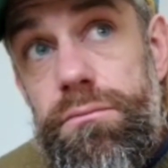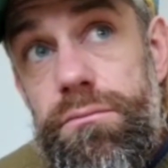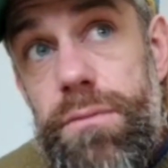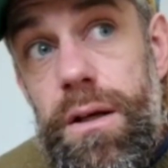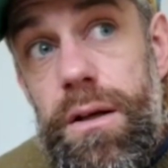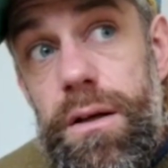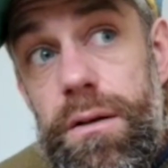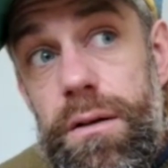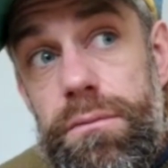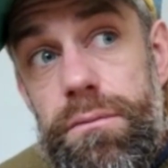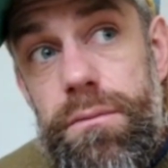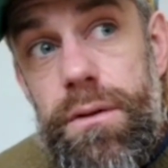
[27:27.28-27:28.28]

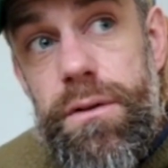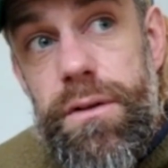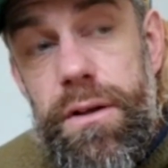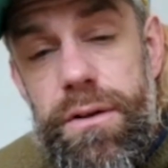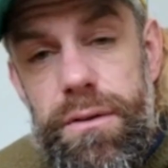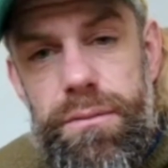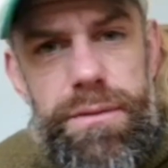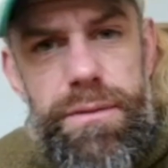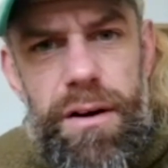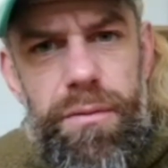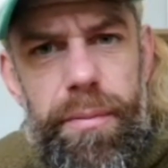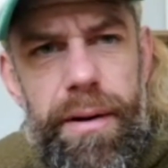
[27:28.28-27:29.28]
going to do
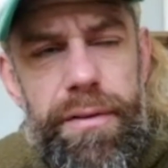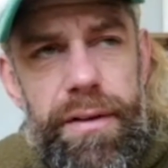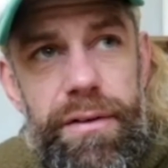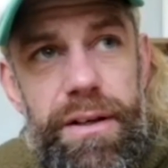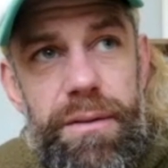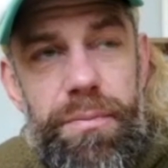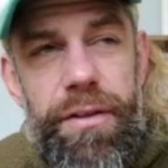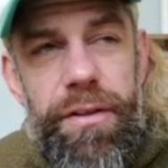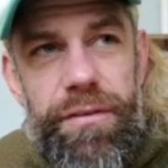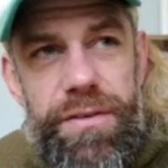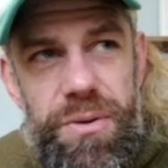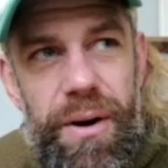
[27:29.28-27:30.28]
terrible math there. If I did a breath
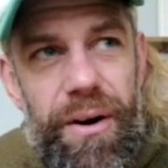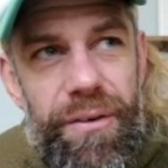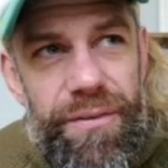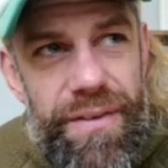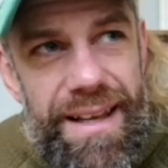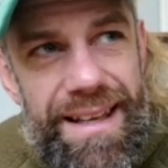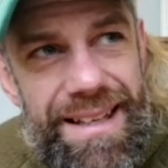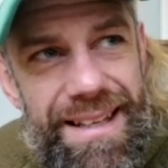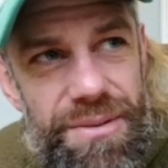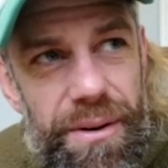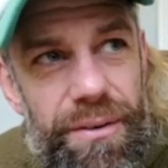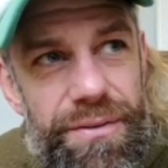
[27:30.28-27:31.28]
hold for
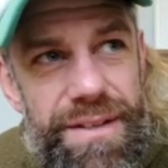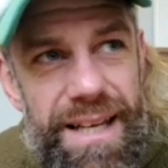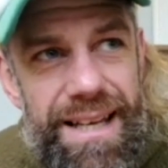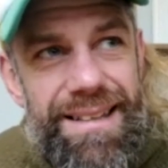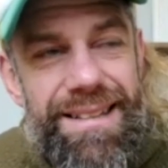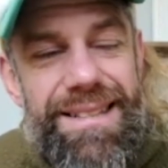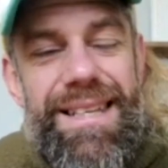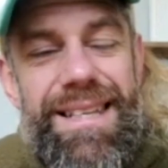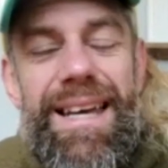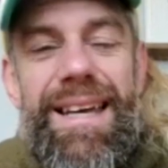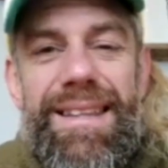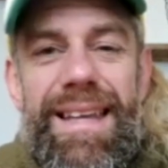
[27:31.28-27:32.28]
12 seconds,
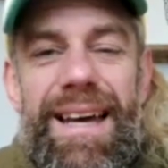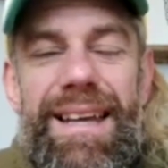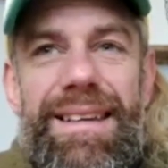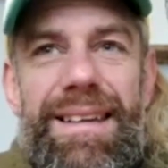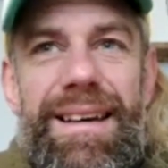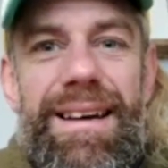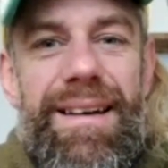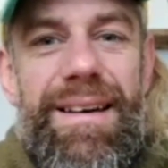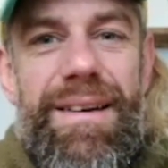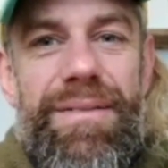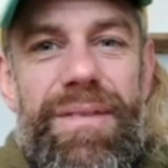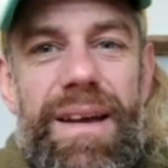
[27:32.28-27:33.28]
then
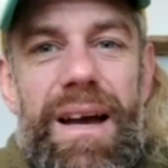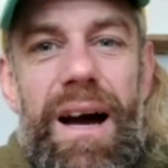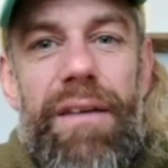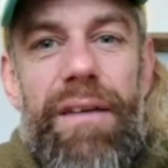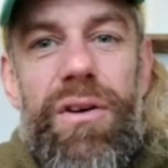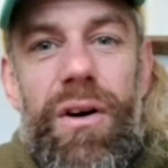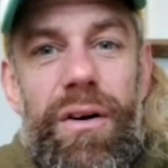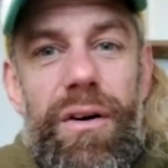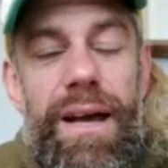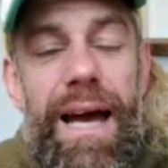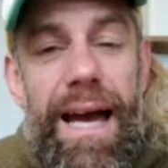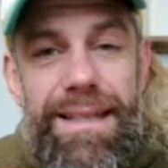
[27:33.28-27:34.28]
I've got
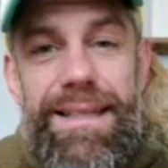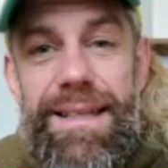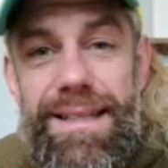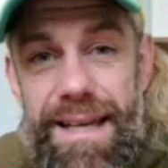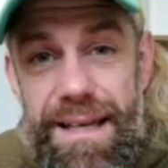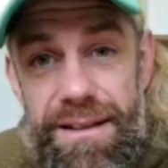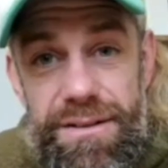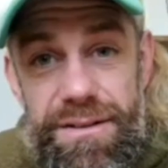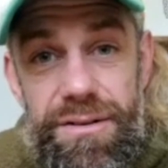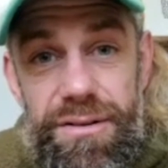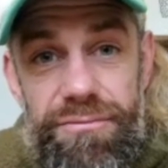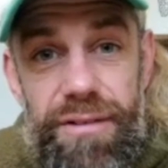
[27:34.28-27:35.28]
18
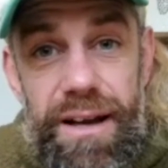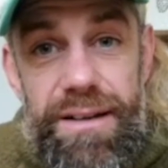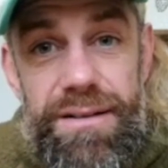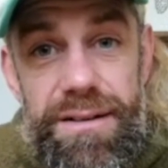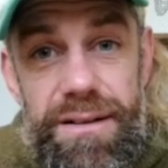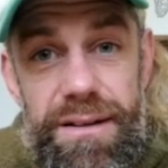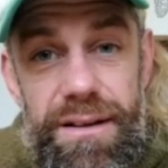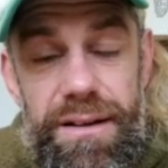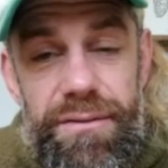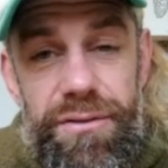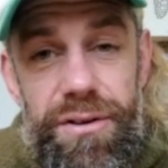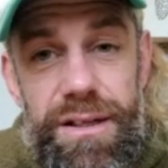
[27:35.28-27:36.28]
seconds rest,
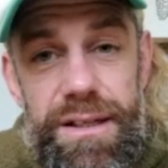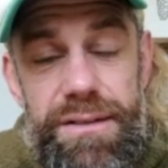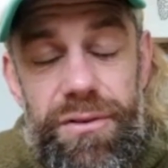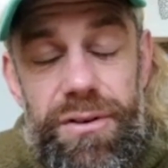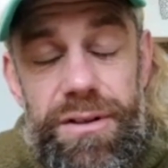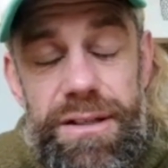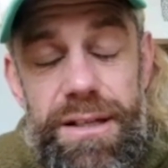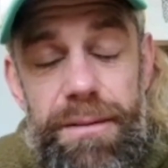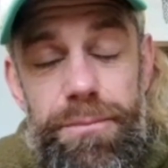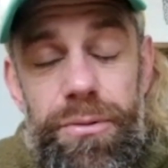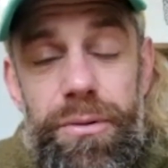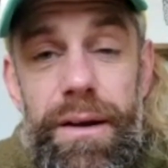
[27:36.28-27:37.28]
for
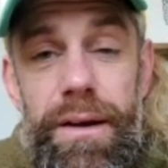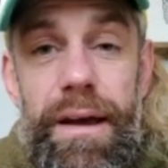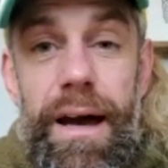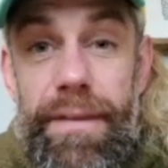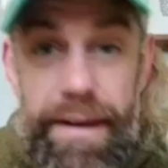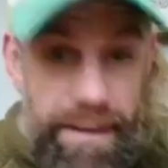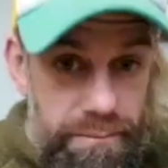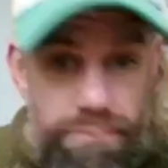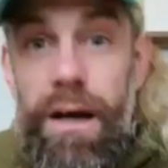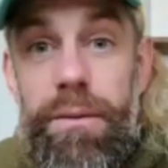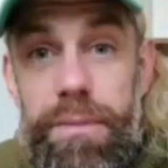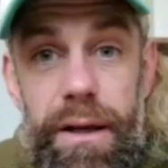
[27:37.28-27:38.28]
example, and then
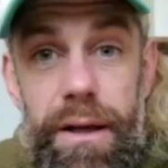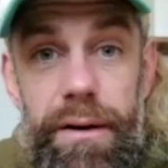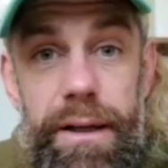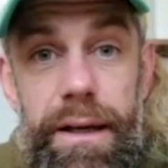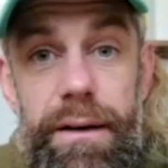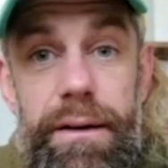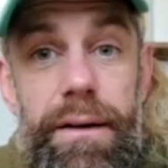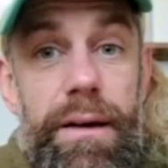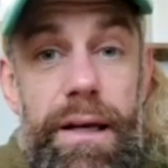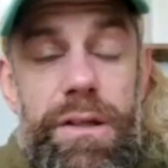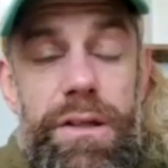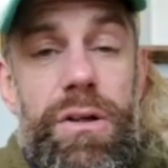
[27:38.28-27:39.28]
I'd be going again.
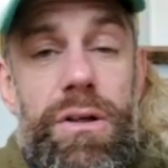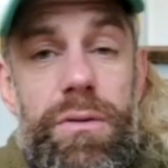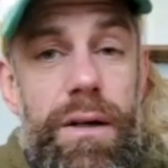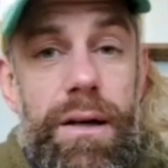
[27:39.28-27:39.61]
And I do,